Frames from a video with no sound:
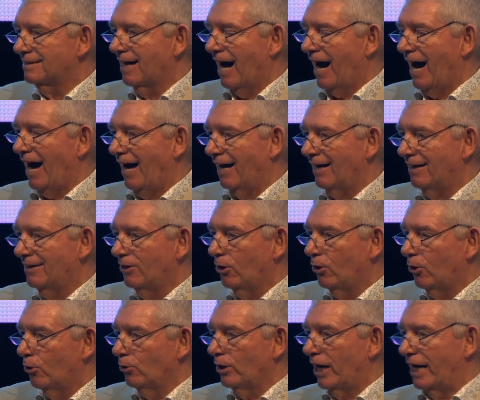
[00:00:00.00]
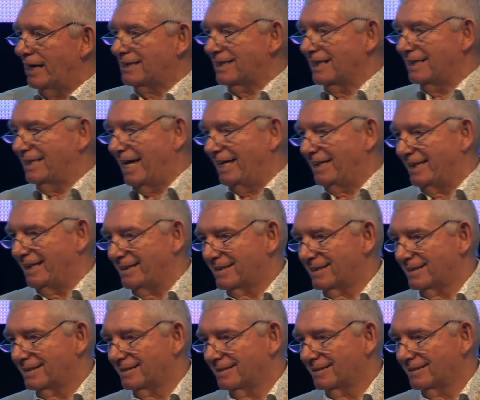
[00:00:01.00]
Ha! Who likes the
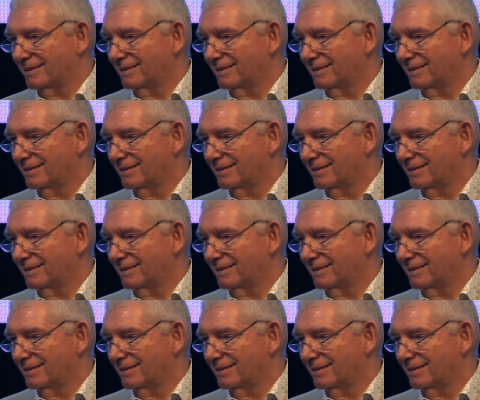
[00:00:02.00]
dentist?